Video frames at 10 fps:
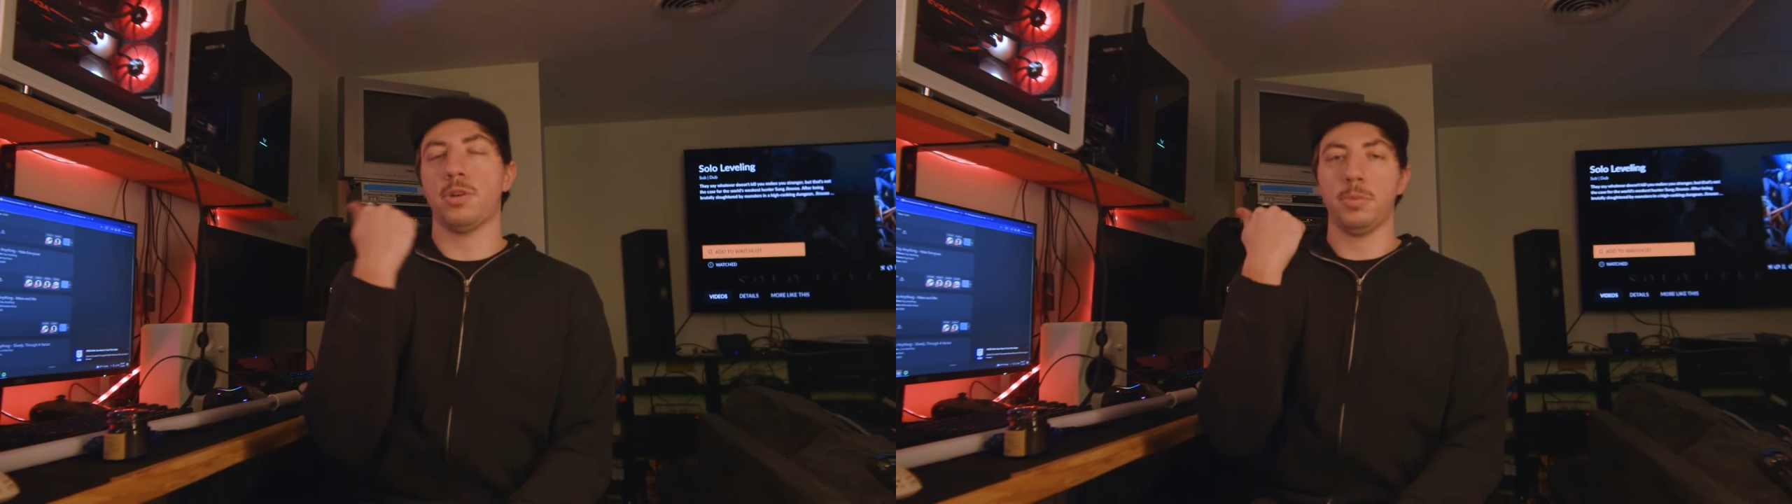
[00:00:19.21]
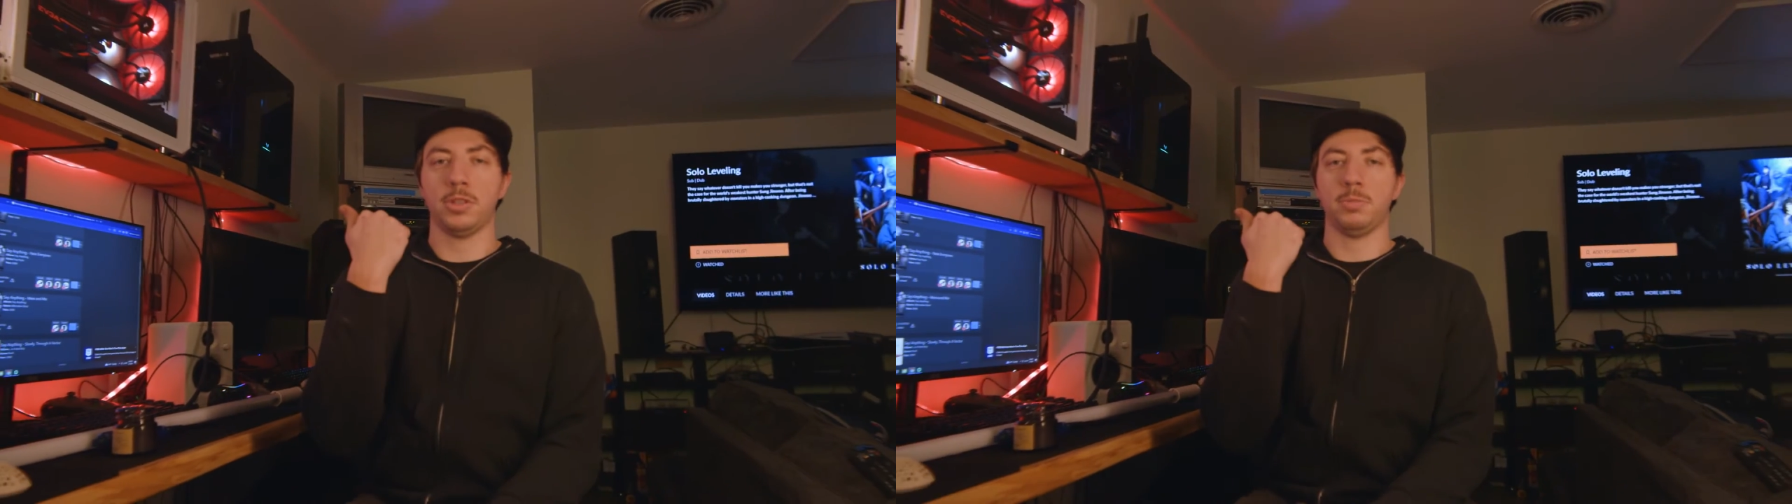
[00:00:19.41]

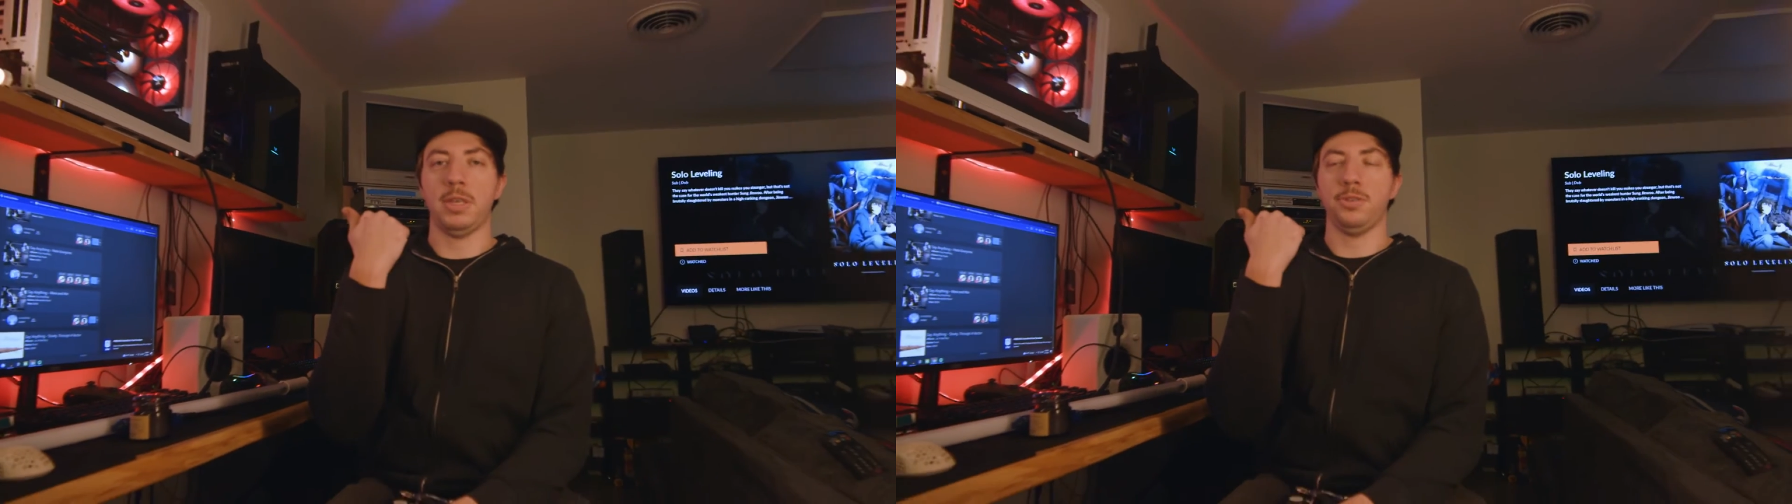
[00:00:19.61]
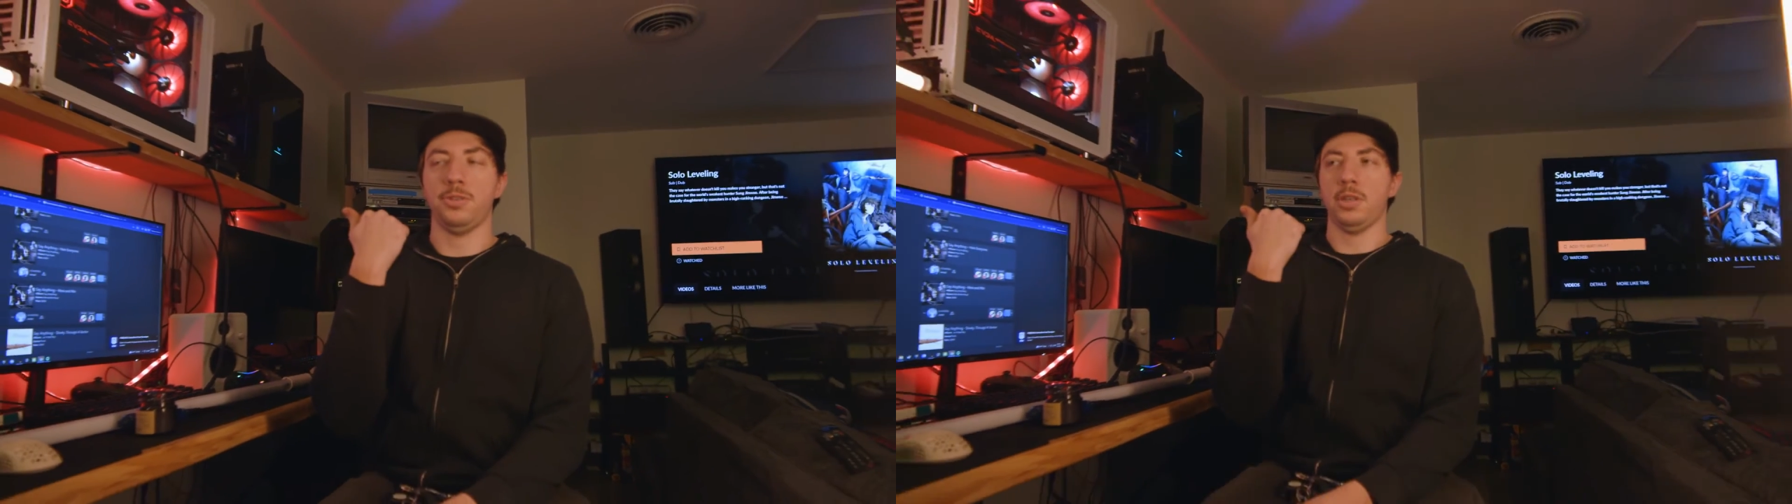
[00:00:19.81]
from this
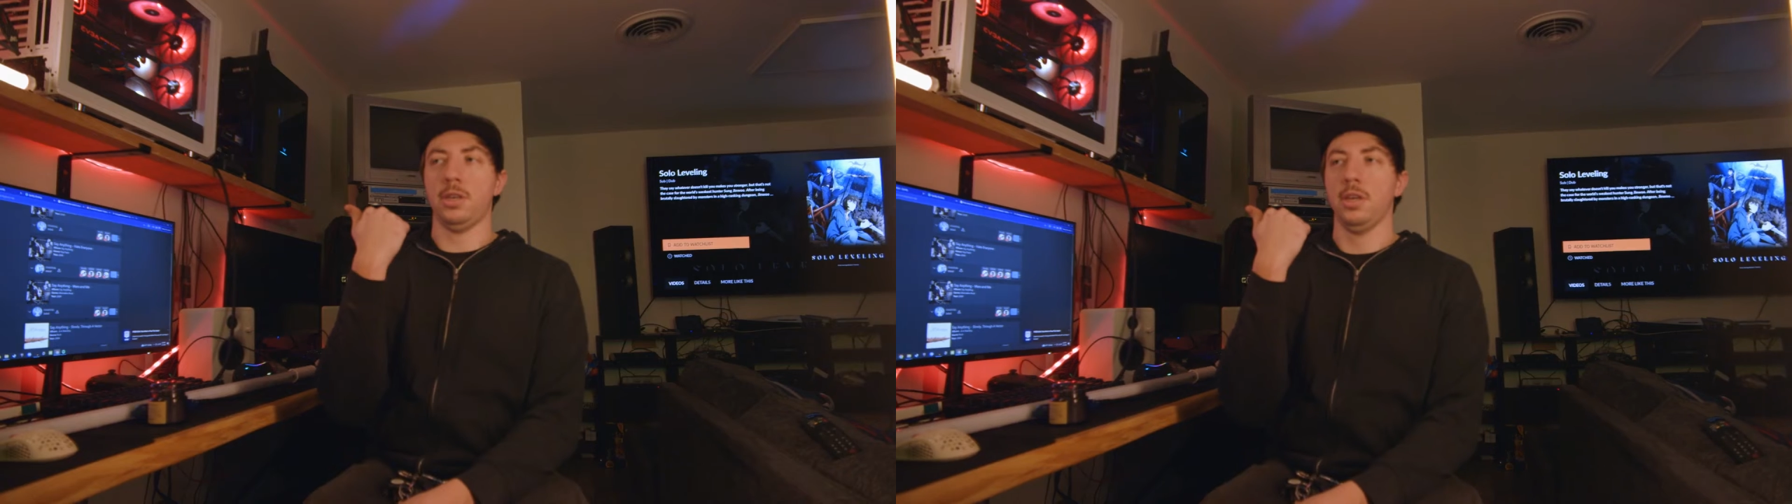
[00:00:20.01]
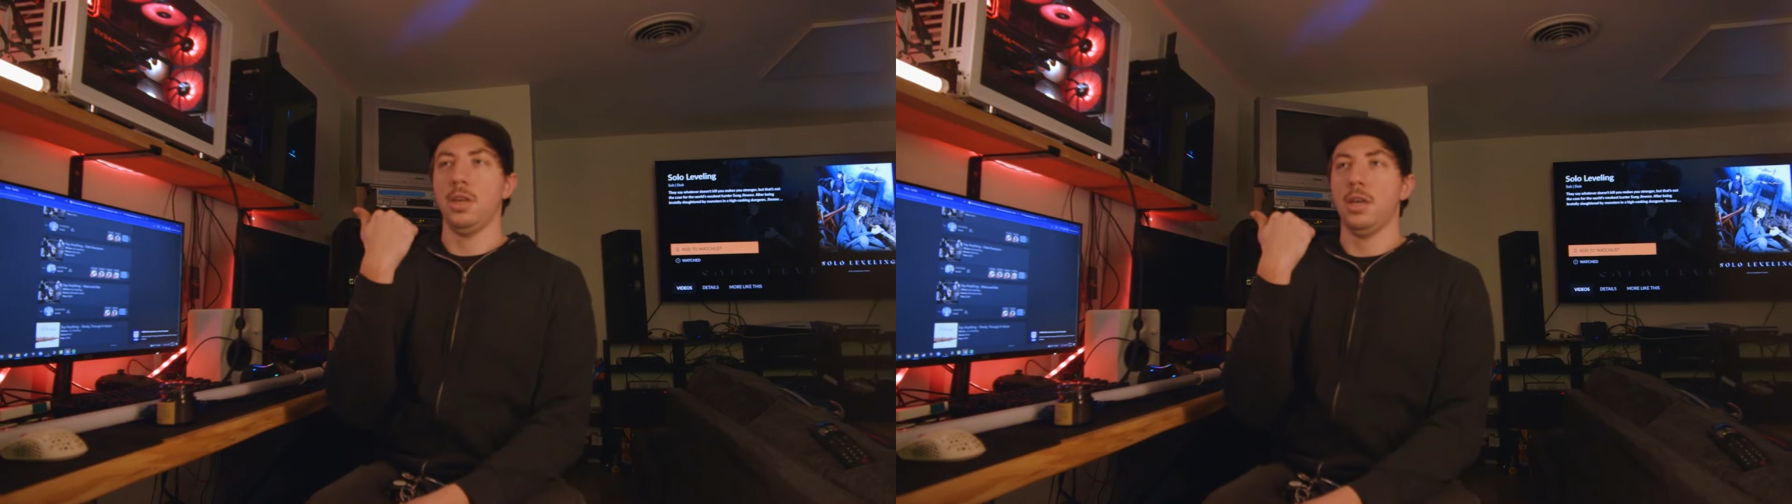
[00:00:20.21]
PC.